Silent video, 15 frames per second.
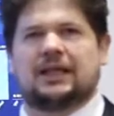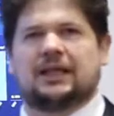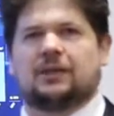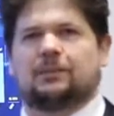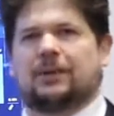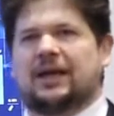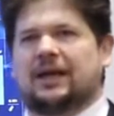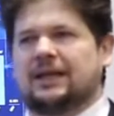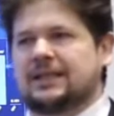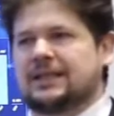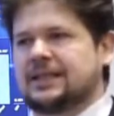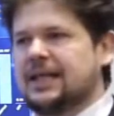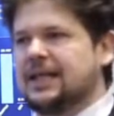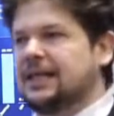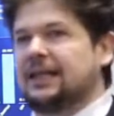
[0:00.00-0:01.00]
like
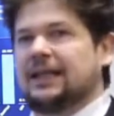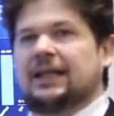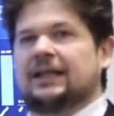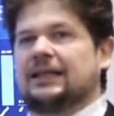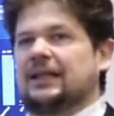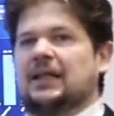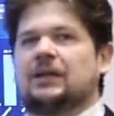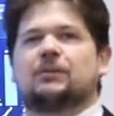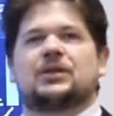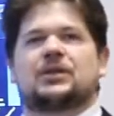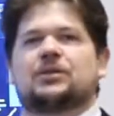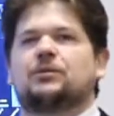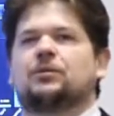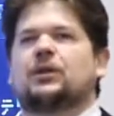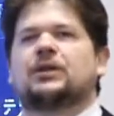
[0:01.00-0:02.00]
banks, like
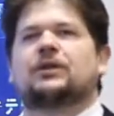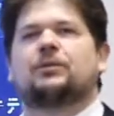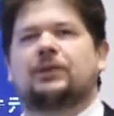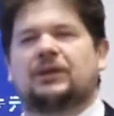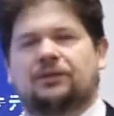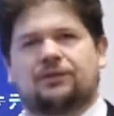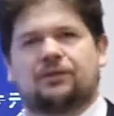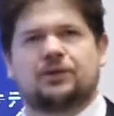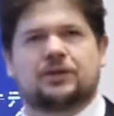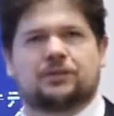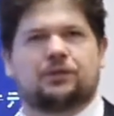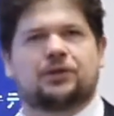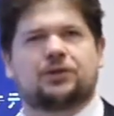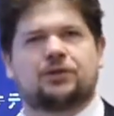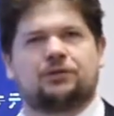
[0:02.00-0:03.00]
gamers who want to be the first
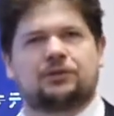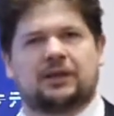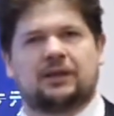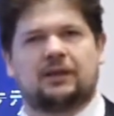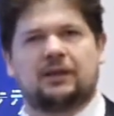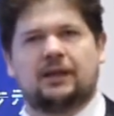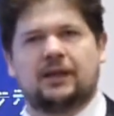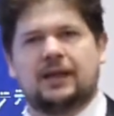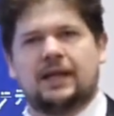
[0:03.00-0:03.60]
one shooting,